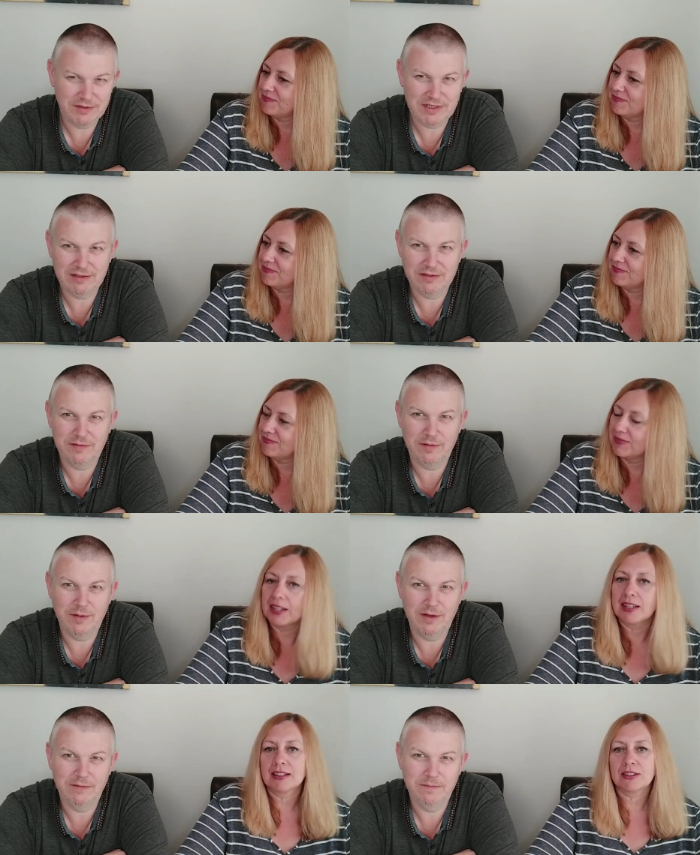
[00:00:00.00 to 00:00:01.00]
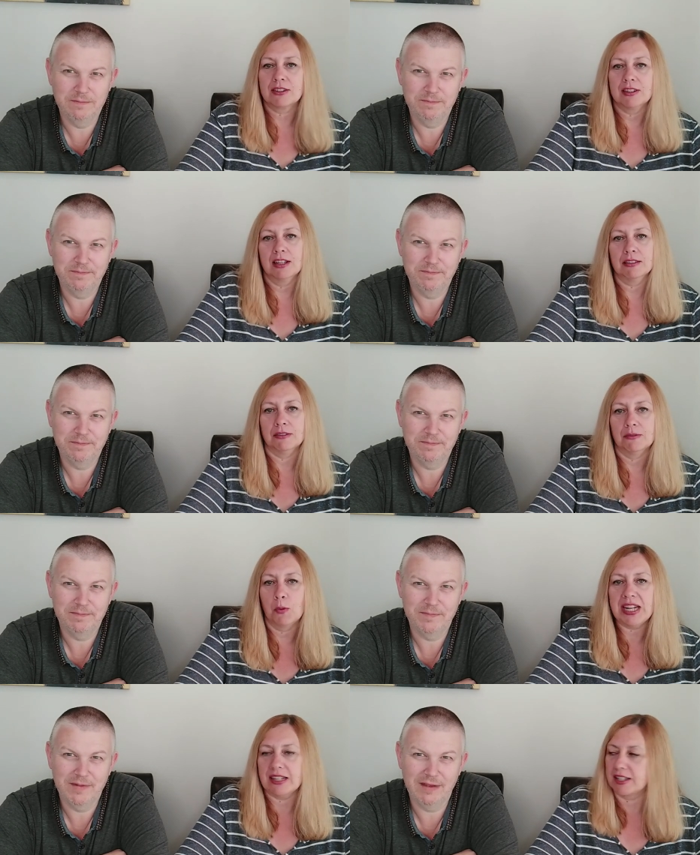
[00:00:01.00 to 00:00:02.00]
Speaker 1: a boots house for a while.
Speaker 2: No,
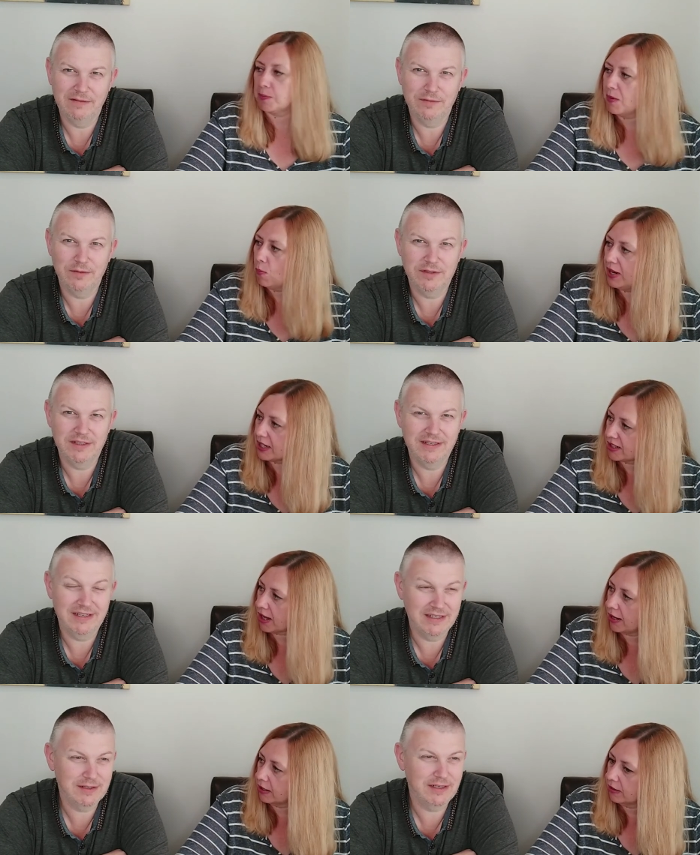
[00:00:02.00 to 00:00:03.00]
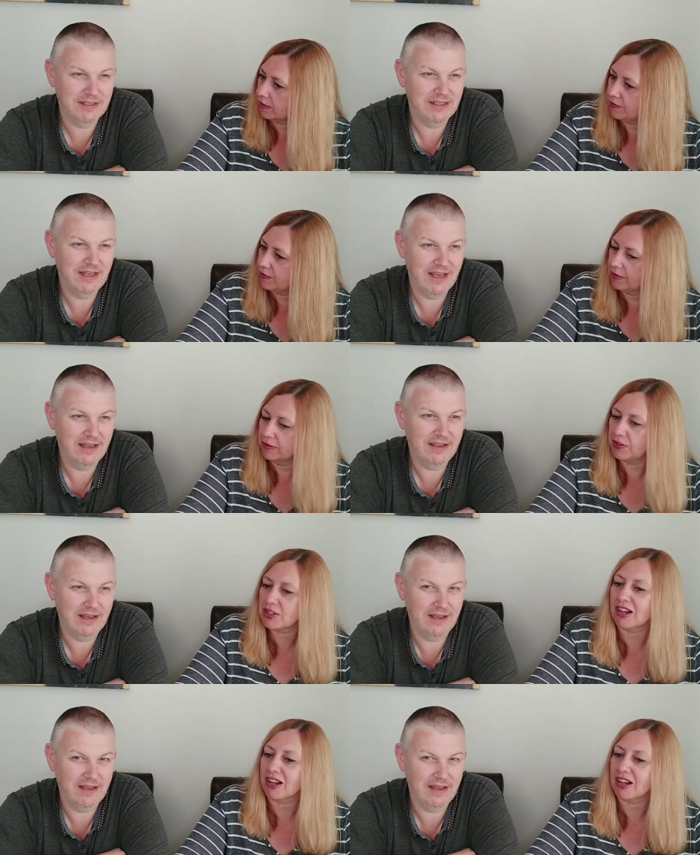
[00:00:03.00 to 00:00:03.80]
weeks. It's been weeks. Um, it's, it's, yeah,